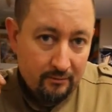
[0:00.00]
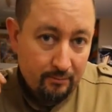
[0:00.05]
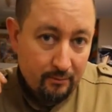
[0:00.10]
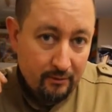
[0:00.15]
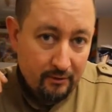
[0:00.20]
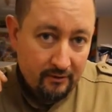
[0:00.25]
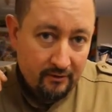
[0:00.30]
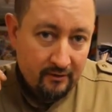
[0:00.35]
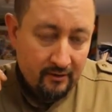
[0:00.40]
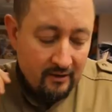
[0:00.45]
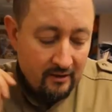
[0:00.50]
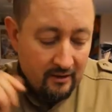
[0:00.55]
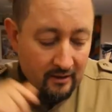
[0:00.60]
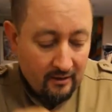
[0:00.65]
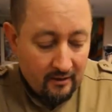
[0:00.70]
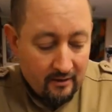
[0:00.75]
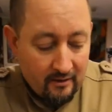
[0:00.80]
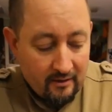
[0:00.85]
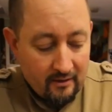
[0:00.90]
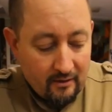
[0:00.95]
but
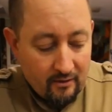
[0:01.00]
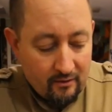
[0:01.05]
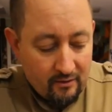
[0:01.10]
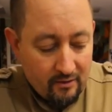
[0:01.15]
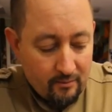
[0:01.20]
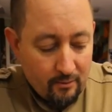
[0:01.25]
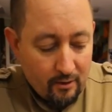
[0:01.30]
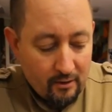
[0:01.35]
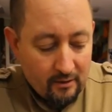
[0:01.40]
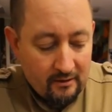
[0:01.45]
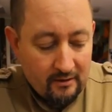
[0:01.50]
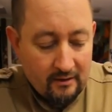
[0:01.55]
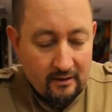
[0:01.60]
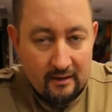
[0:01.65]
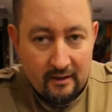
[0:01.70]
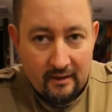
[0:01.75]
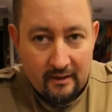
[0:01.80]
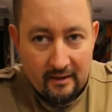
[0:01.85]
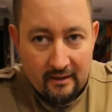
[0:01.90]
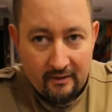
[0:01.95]
on the model
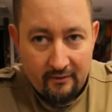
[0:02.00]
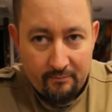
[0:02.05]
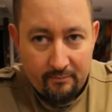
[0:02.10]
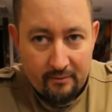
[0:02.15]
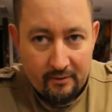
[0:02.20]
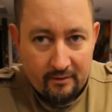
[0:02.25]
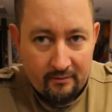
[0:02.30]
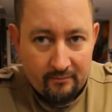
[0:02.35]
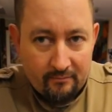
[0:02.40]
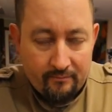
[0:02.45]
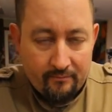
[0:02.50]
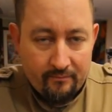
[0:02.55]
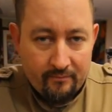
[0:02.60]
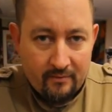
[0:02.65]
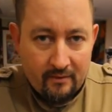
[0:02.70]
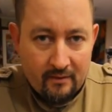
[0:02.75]
I have been